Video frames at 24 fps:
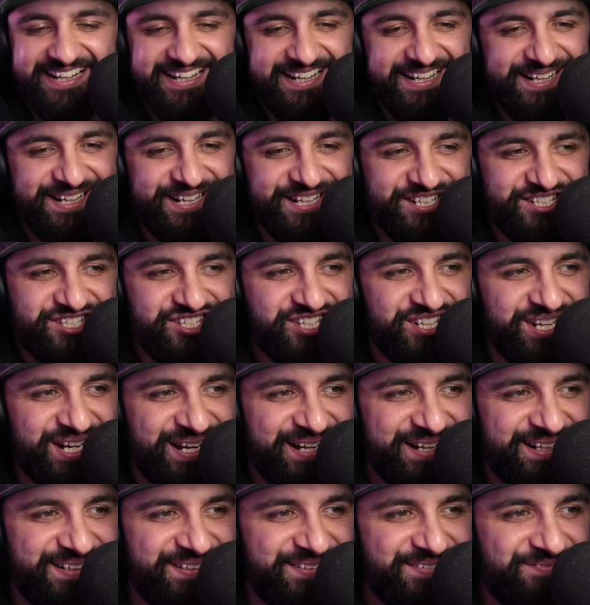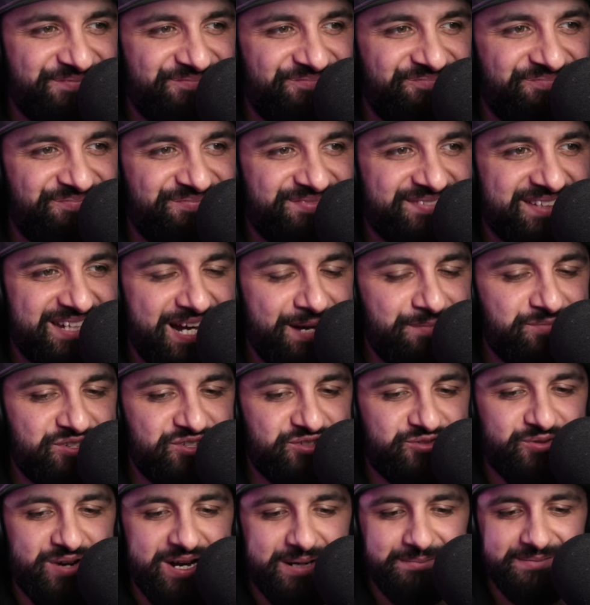oh, chat. I'm
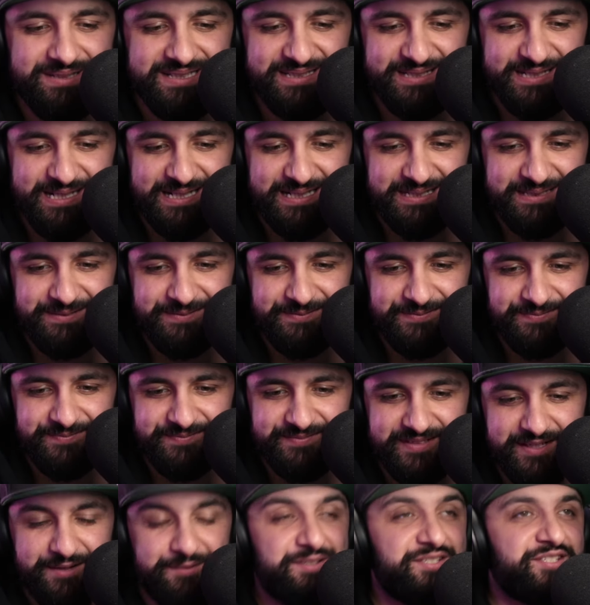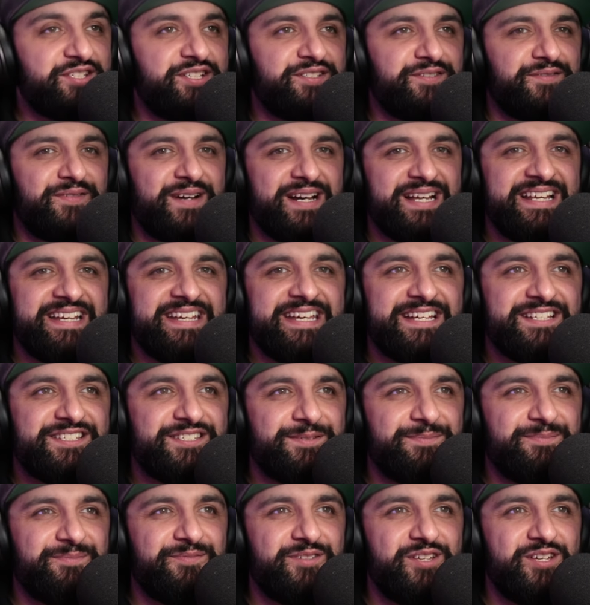just rambling now. It was good to finally get
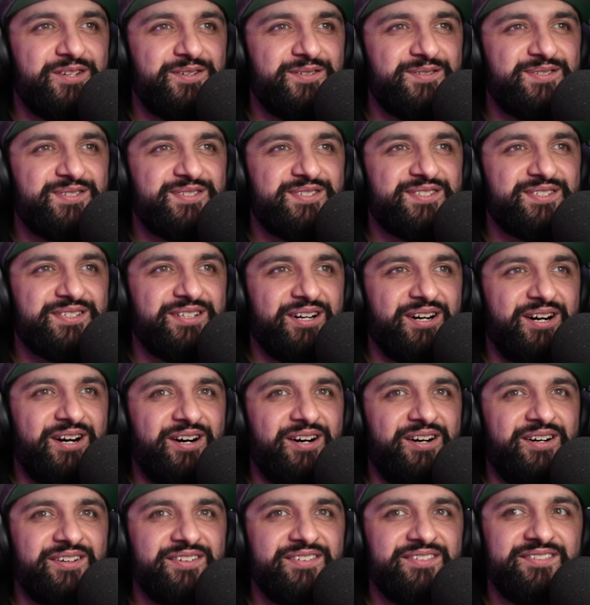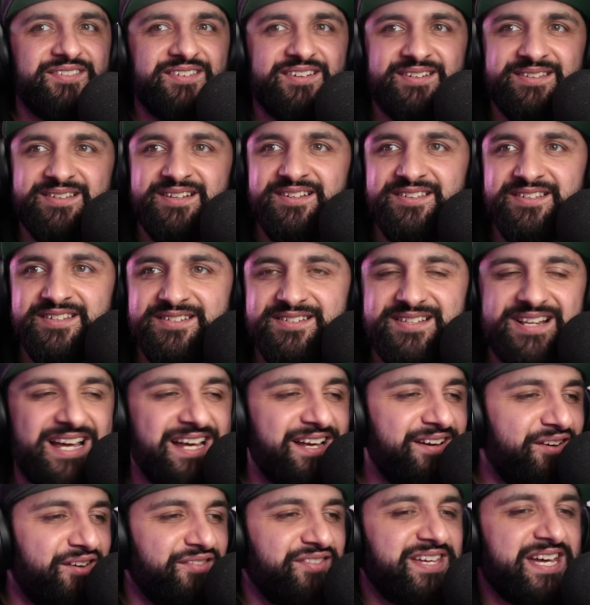some news on, on, on
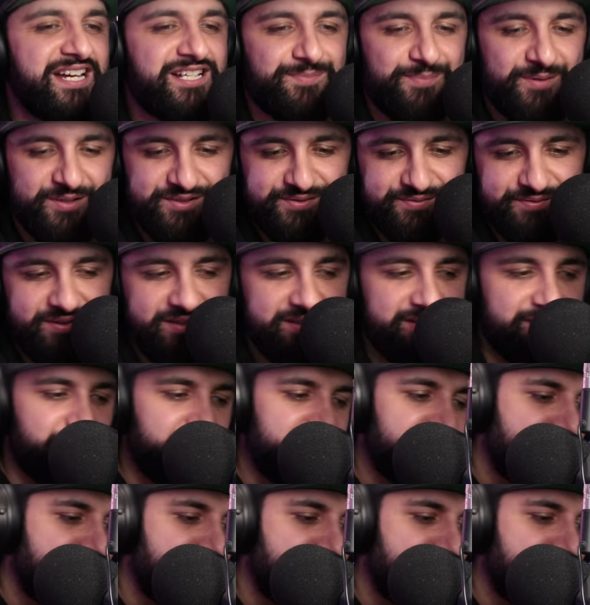Like on the Xbox front, we've